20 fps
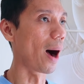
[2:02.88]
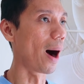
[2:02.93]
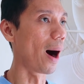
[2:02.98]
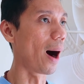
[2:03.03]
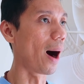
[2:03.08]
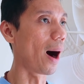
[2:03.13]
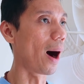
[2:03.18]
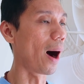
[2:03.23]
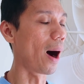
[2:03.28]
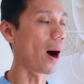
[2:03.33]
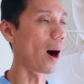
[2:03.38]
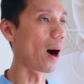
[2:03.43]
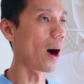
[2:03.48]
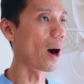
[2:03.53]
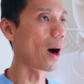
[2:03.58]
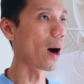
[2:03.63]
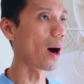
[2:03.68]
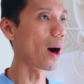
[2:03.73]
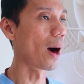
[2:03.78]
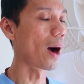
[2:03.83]

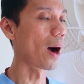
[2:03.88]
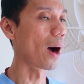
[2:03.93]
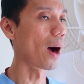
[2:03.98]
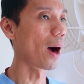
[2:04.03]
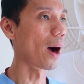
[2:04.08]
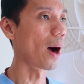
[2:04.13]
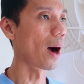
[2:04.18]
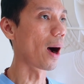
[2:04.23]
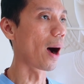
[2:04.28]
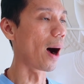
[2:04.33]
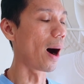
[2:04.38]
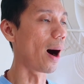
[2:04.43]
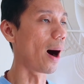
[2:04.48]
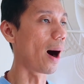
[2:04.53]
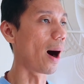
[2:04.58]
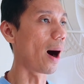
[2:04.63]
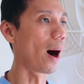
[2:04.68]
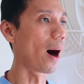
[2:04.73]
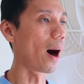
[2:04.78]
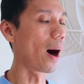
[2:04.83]

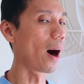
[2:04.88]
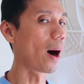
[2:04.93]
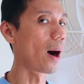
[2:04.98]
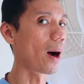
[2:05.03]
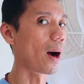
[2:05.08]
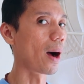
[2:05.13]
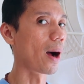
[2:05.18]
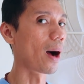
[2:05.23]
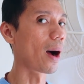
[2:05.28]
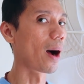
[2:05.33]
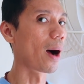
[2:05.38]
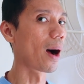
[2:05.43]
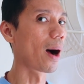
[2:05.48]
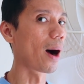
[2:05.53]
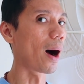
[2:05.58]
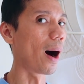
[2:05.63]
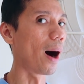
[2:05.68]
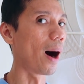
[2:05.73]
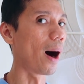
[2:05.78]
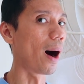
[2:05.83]

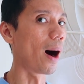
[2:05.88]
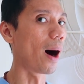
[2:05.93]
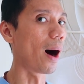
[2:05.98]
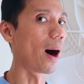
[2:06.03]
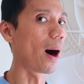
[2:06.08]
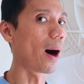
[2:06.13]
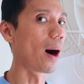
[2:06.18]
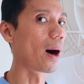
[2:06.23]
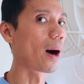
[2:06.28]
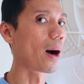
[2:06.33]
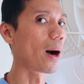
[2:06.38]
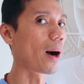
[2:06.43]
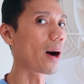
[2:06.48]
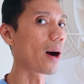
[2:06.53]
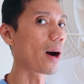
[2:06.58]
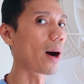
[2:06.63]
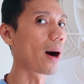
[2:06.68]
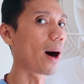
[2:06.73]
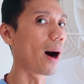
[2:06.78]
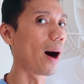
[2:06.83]

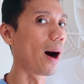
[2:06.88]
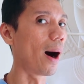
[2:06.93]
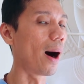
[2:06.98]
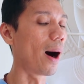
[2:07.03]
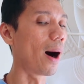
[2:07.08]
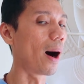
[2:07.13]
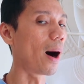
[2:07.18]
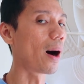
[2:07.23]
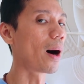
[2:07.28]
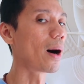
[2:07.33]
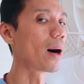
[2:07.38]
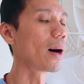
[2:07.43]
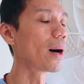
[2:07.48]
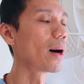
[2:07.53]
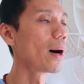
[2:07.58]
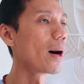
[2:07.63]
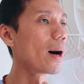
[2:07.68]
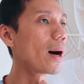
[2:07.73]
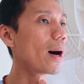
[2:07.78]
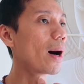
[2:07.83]

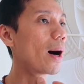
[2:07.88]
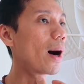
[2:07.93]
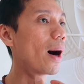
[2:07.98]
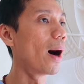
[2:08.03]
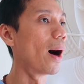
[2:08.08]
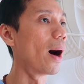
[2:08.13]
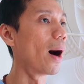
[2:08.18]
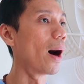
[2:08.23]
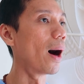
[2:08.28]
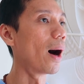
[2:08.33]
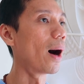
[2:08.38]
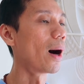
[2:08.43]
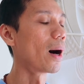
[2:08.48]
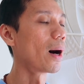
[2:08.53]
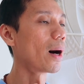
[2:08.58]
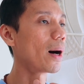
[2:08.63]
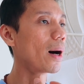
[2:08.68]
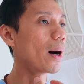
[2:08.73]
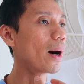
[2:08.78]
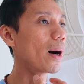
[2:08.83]

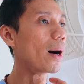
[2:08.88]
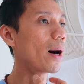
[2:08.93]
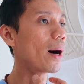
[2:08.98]
(no one is talking)